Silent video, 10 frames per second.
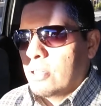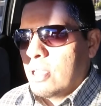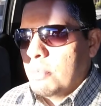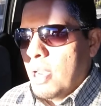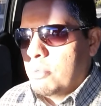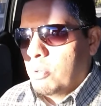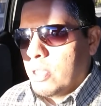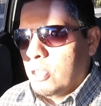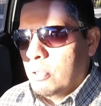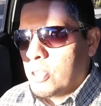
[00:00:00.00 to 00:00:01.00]
Sometimes
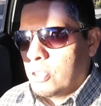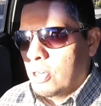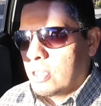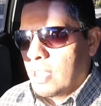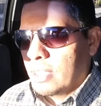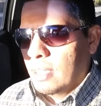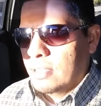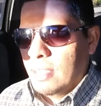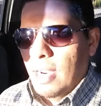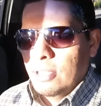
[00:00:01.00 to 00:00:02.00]
when you do a search, like
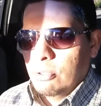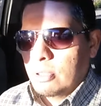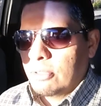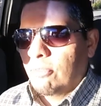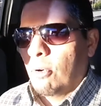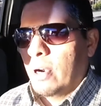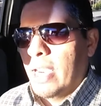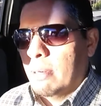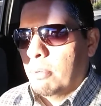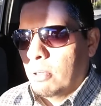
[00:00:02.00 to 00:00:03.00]
let's say I searched for
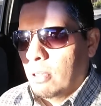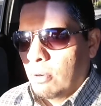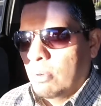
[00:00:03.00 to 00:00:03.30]
edible,